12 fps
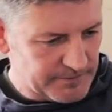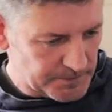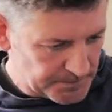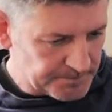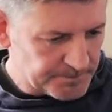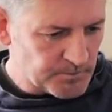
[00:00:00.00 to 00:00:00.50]

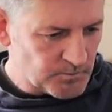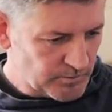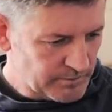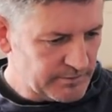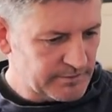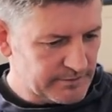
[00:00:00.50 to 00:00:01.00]

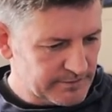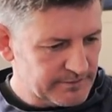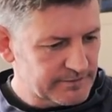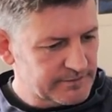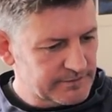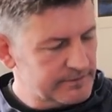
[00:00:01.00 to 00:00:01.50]

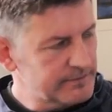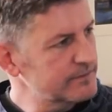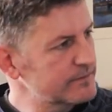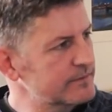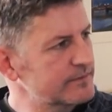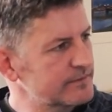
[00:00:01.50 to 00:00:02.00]

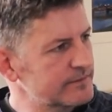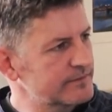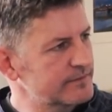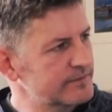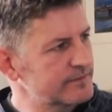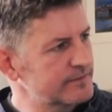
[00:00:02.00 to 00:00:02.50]

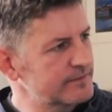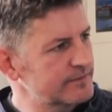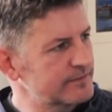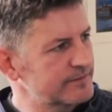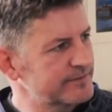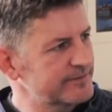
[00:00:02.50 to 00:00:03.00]

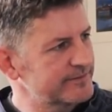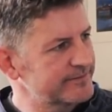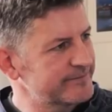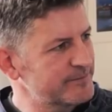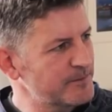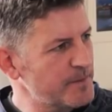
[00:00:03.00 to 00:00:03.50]

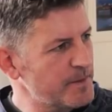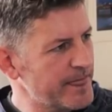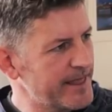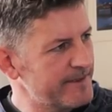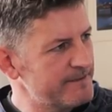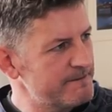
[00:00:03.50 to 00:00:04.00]

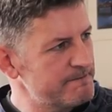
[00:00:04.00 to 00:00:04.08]
(silent)